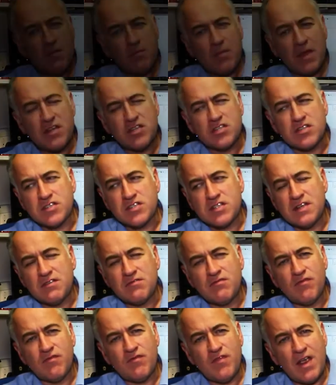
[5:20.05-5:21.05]
Patients
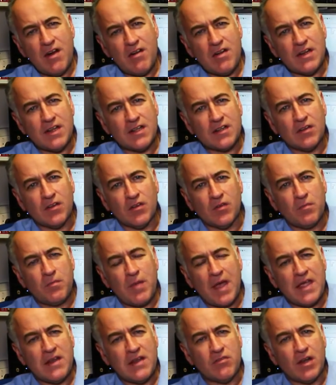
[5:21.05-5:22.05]
need very little
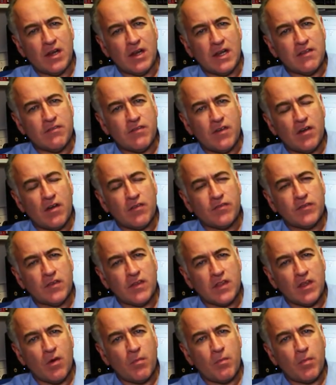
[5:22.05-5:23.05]
pain relief
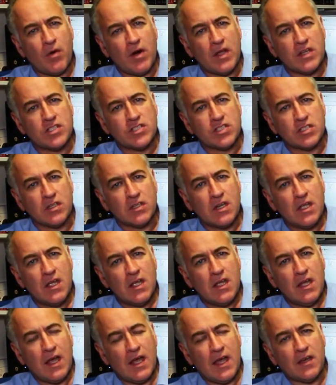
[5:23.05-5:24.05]
after the operation,
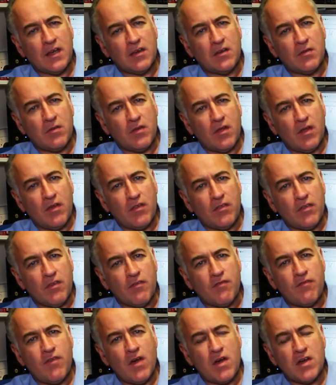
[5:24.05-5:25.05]
and
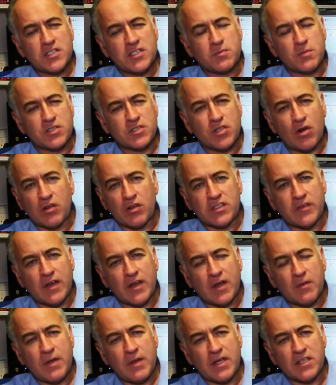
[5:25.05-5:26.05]
the vast majority
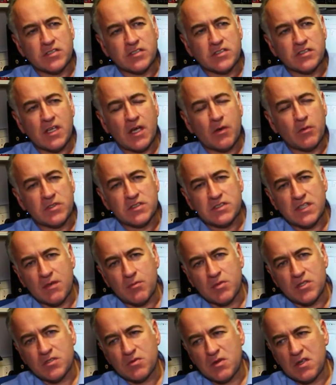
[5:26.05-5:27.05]
of our patients, I would
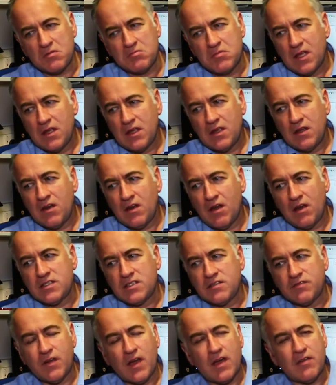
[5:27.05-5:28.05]
say between
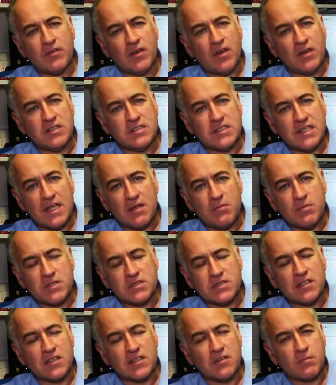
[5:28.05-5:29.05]

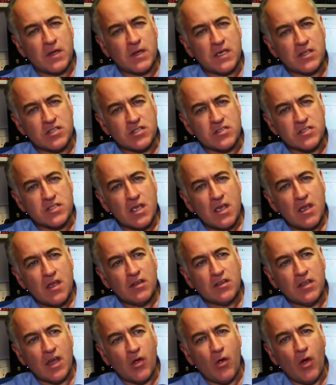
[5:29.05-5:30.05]
95-98% of patients,
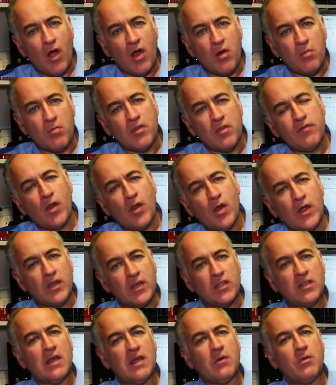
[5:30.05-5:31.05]
go home the
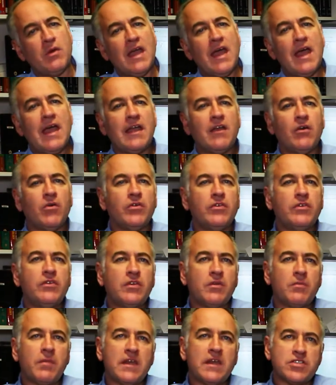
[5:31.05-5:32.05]
following day. We hang on
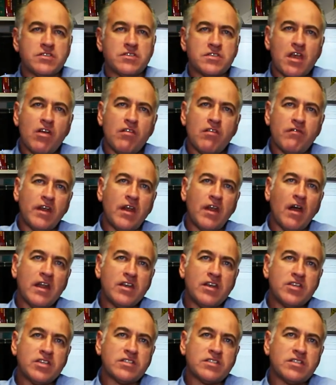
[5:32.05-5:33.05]
to patients
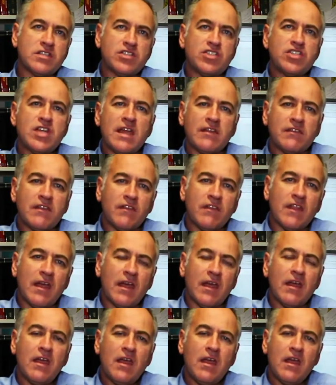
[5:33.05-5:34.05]
overnight just to check that
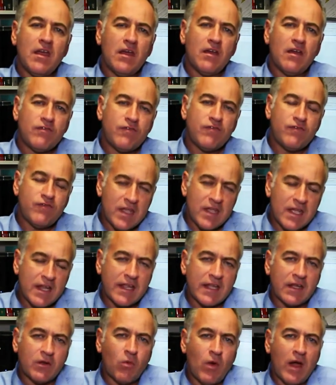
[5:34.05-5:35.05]
they're
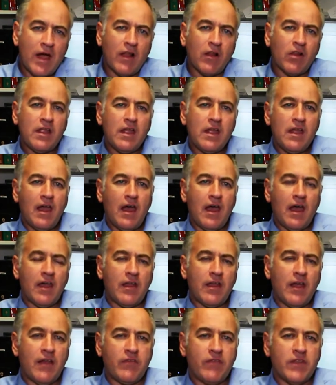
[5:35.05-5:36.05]
feeling well
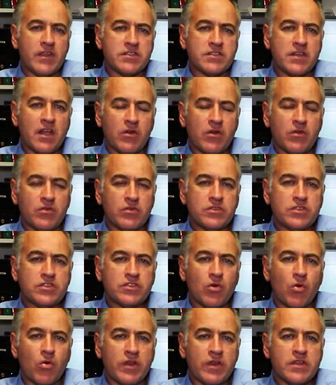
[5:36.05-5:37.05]
and there's no
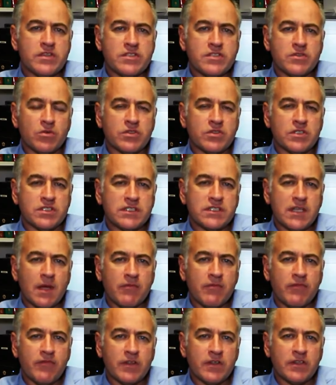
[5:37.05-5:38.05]
soreness or
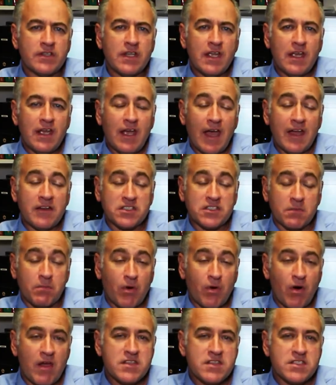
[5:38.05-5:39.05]
discomfort. And
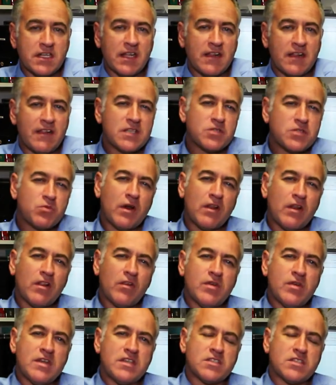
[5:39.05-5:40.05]
surprisingly, that's one of
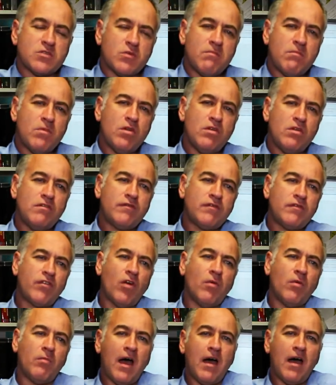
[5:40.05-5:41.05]
the reasons we moved
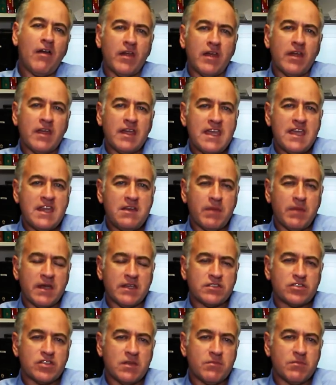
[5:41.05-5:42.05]
from other
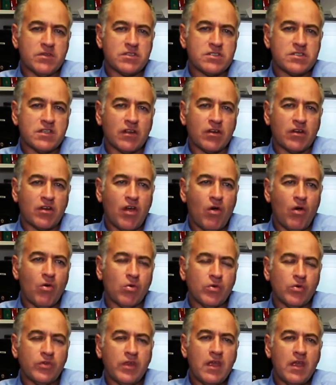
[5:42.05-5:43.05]
heat-based treatments to
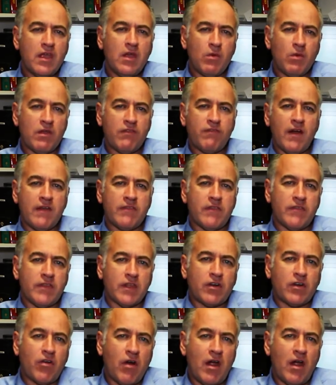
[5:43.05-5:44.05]
cold. We find that
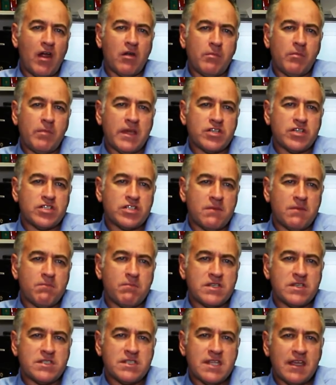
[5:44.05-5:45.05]
the cryoablation in
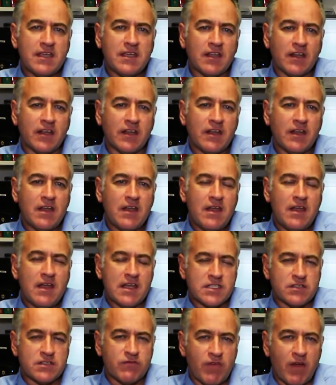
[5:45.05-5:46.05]
particular
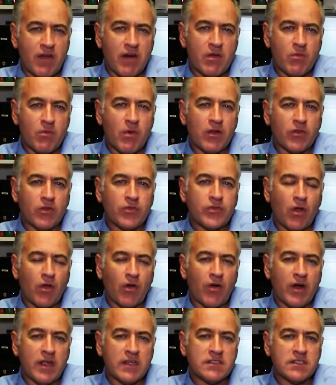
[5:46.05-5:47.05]
is very well
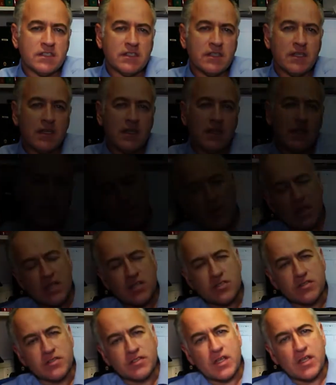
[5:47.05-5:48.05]
tolerated.
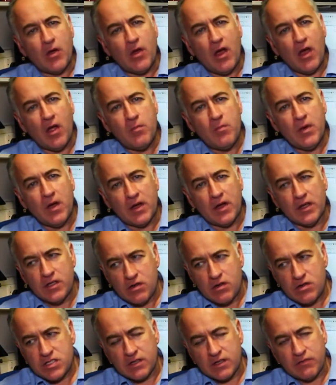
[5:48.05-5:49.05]
Patients go home. I
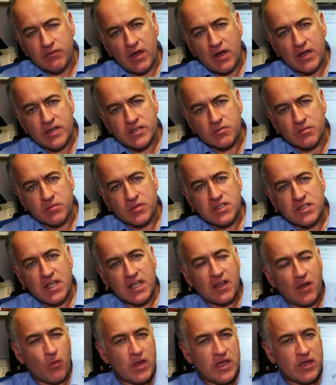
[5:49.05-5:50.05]
usually advise them to
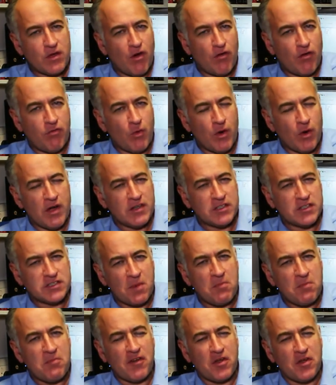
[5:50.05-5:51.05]
take a week off work.
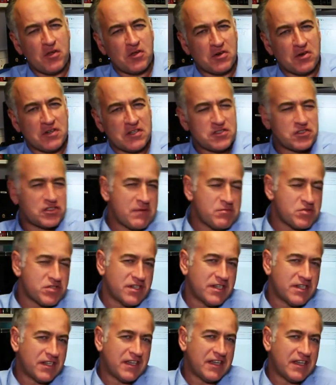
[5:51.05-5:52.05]
Some folk are
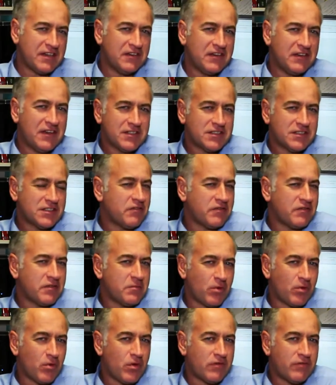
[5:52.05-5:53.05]
exceptionally keen,
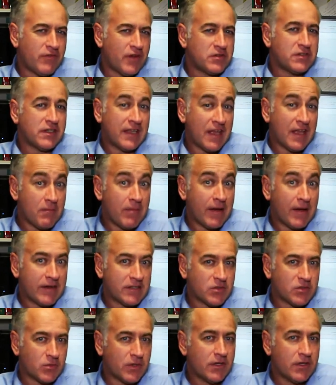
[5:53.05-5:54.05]
self-employed folk, to get
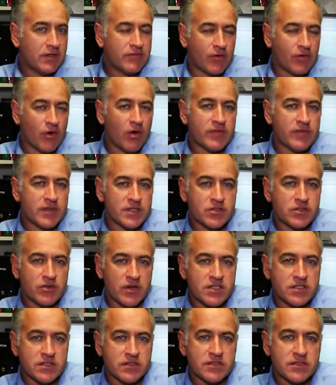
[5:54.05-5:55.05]
back to work for obvious
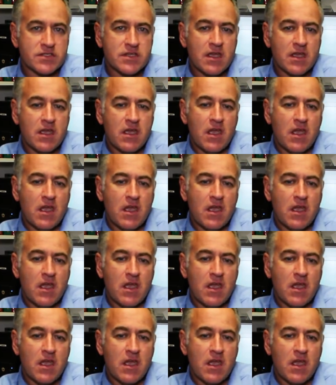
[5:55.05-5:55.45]
reasons.